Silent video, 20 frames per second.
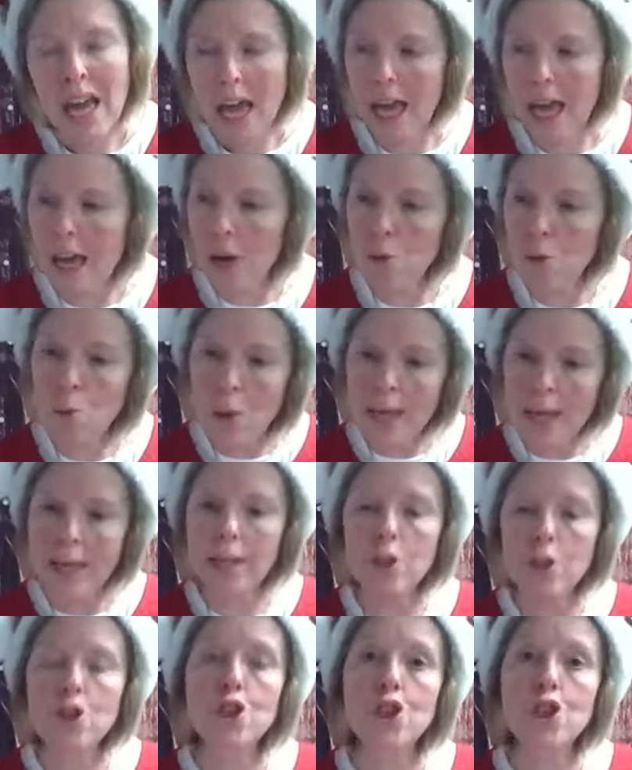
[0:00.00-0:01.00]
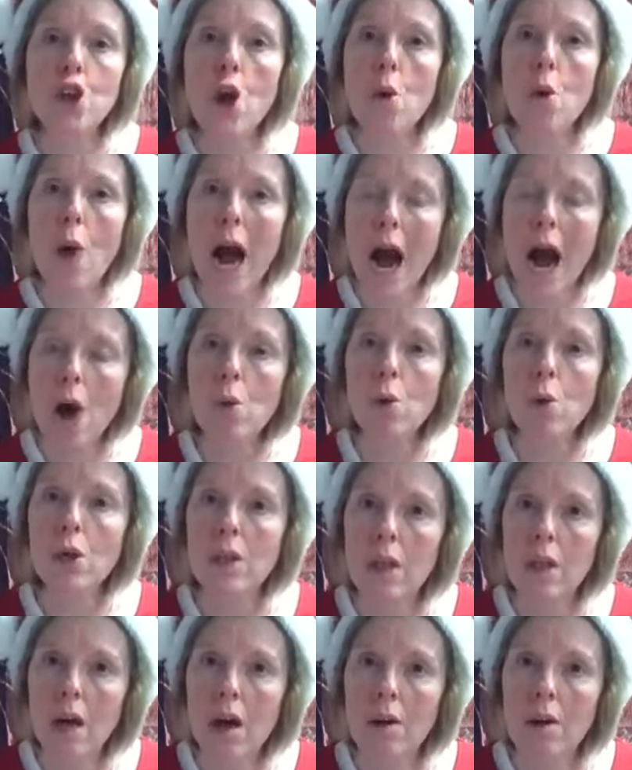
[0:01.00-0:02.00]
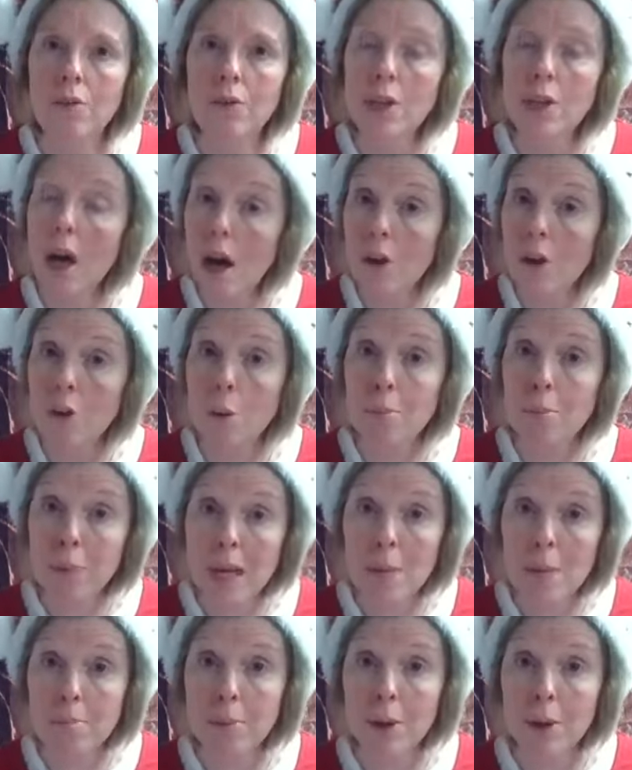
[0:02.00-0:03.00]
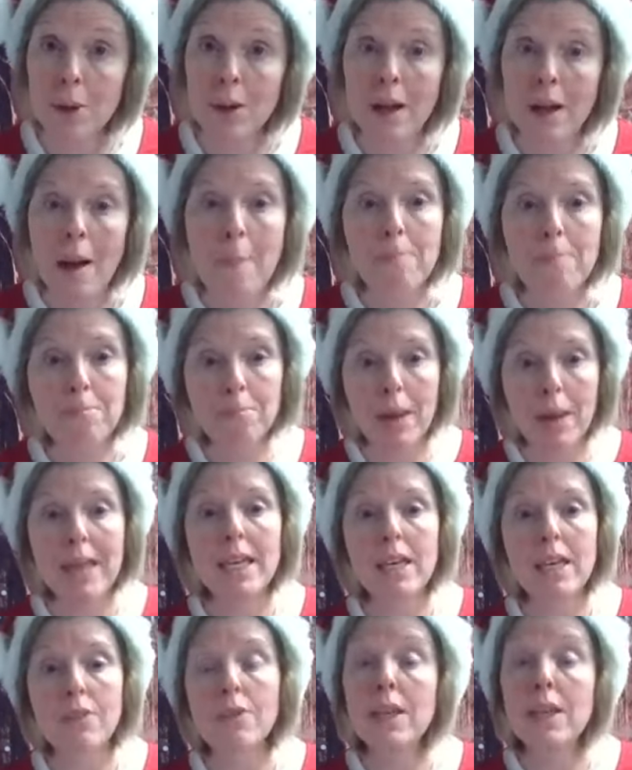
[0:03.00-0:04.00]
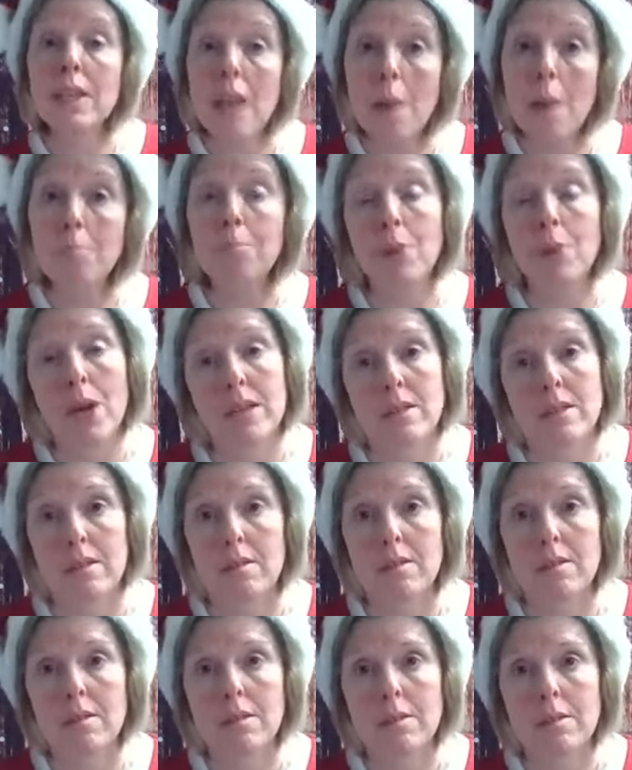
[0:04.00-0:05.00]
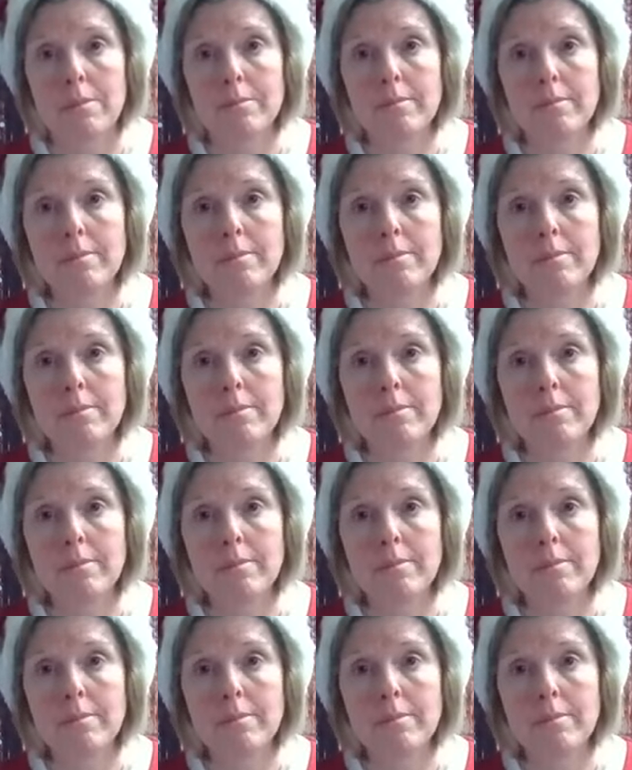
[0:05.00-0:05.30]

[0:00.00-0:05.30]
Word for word: and we can show our love to other people by giving them presents.